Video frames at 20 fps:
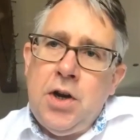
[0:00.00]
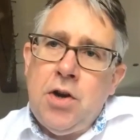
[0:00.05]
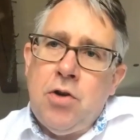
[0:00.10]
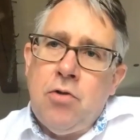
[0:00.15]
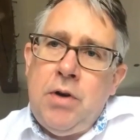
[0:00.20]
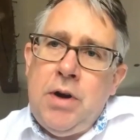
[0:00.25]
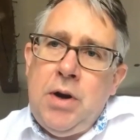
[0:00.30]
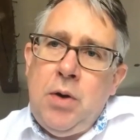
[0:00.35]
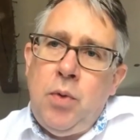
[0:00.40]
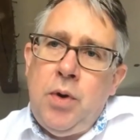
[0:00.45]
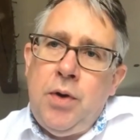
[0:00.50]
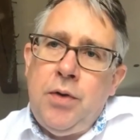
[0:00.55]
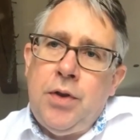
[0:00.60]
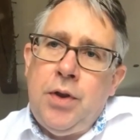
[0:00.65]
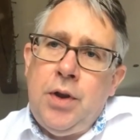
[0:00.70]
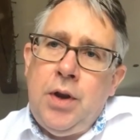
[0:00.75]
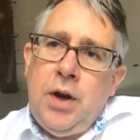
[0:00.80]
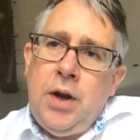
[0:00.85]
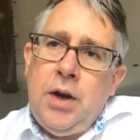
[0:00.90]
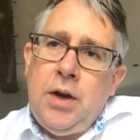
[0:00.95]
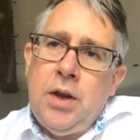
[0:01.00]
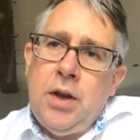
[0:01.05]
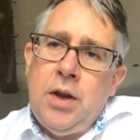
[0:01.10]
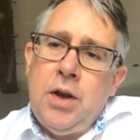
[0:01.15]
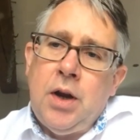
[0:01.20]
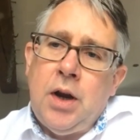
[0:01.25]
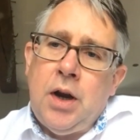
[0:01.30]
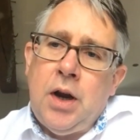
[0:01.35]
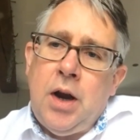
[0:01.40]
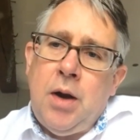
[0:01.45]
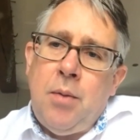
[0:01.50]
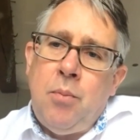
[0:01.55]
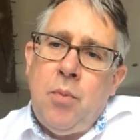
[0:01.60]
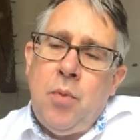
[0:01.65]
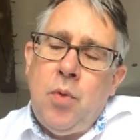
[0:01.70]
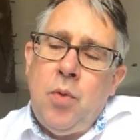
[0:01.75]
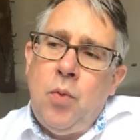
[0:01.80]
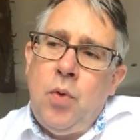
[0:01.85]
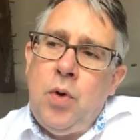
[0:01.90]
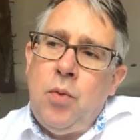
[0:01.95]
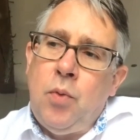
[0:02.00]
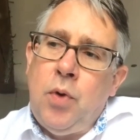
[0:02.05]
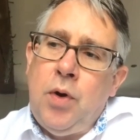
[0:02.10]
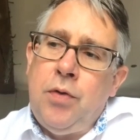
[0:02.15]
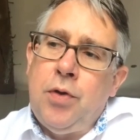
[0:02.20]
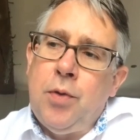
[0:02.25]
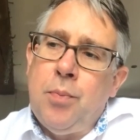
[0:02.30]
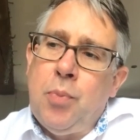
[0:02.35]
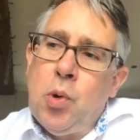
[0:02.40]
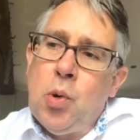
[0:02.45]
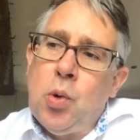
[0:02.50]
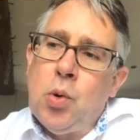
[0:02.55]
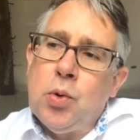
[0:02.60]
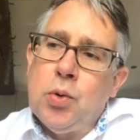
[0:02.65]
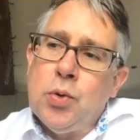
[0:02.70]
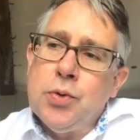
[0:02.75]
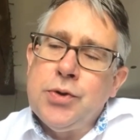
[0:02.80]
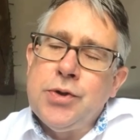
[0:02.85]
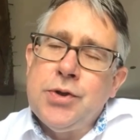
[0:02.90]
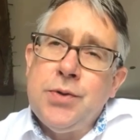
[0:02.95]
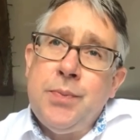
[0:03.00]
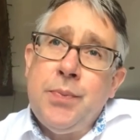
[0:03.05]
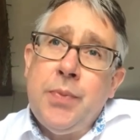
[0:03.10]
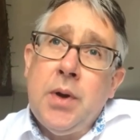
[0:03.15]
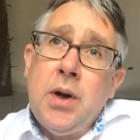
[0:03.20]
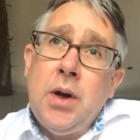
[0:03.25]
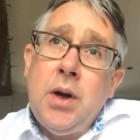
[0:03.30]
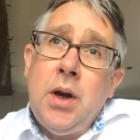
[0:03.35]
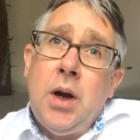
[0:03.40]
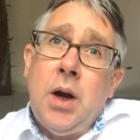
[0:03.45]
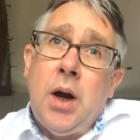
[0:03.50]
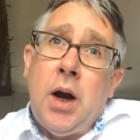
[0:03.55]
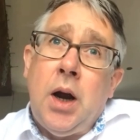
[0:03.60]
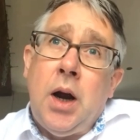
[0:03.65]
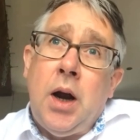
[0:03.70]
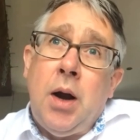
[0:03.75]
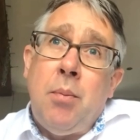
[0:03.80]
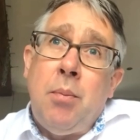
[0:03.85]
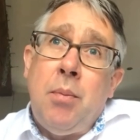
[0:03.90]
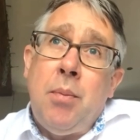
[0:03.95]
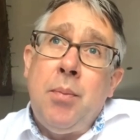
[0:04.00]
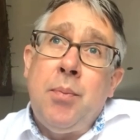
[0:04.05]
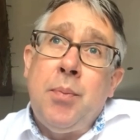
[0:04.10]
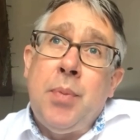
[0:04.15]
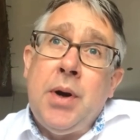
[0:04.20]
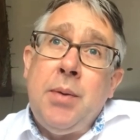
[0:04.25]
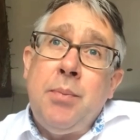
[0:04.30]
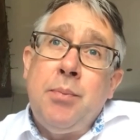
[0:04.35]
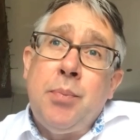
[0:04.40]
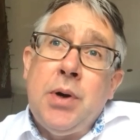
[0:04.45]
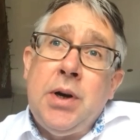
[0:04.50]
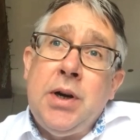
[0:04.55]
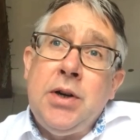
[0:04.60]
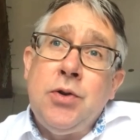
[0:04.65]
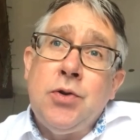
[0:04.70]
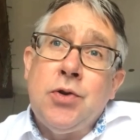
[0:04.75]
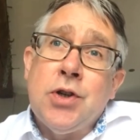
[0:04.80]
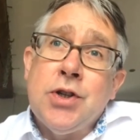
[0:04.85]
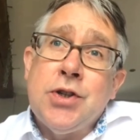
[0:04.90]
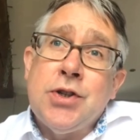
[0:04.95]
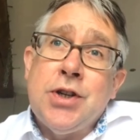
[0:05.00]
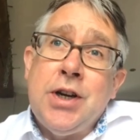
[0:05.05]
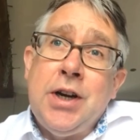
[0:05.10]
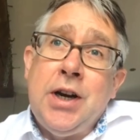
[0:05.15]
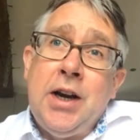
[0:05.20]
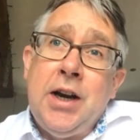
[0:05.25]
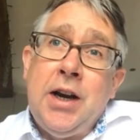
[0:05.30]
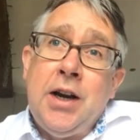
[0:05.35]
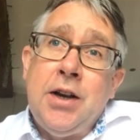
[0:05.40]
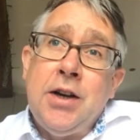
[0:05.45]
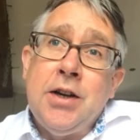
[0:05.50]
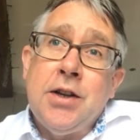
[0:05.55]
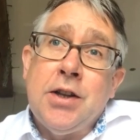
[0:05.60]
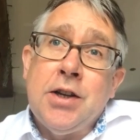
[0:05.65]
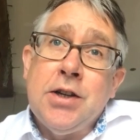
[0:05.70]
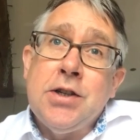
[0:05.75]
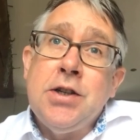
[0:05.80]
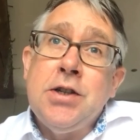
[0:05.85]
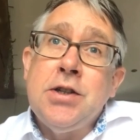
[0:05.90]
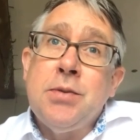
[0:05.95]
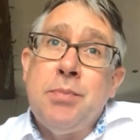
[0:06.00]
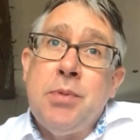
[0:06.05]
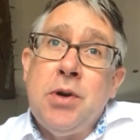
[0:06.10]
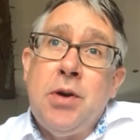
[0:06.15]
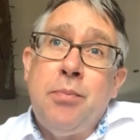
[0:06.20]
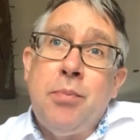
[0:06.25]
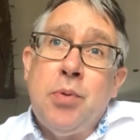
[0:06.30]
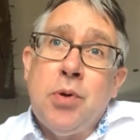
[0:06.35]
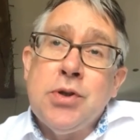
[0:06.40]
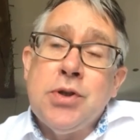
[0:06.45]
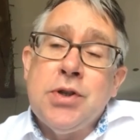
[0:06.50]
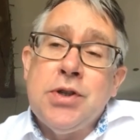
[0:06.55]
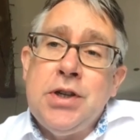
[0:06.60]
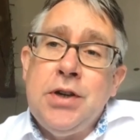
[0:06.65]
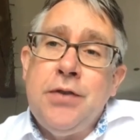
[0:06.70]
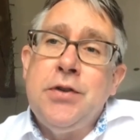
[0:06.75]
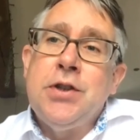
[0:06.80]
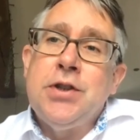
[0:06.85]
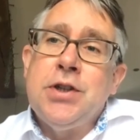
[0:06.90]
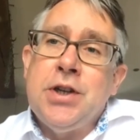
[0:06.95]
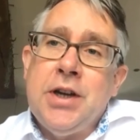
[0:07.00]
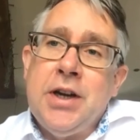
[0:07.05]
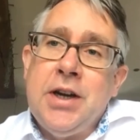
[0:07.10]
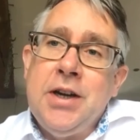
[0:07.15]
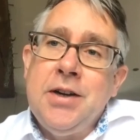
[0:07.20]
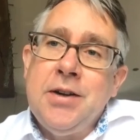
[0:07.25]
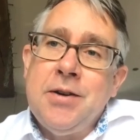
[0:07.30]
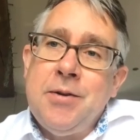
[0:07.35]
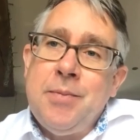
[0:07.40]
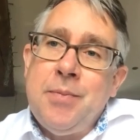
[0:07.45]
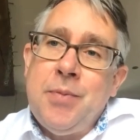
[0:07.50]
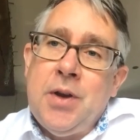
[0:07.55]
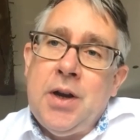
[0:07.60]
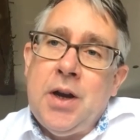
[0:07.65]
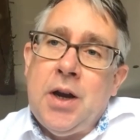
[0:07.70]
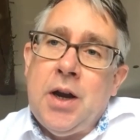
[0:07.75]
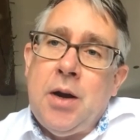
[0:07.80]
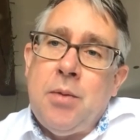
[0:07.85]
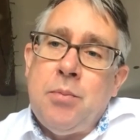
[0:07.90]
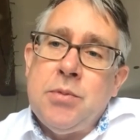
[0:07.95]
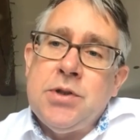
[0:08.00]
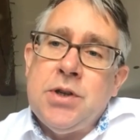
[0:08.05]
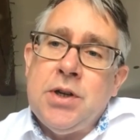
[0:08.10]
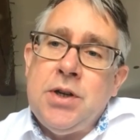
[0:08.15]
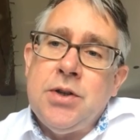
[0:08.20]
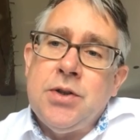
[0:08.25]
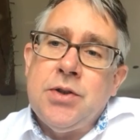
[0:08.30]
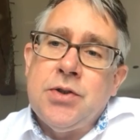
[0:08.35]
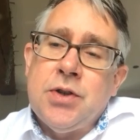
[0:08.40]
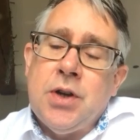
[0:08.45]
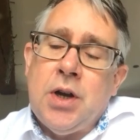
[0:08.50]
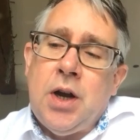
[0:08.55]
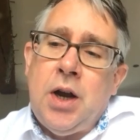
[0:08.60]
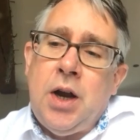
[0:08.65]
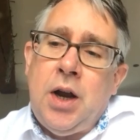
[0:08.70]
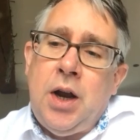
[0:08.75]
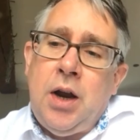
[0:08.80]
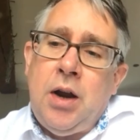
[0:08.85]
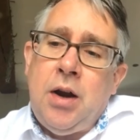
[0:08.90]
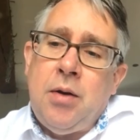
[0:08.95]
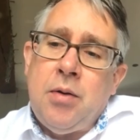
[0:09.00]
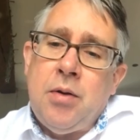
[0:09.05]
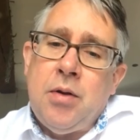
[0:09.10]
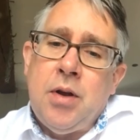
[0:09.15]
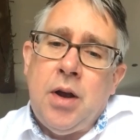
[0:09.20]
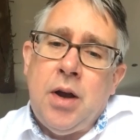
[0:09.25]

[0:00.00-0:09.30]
agree with the pause. But interestingly, and this is a bit of positivity, since the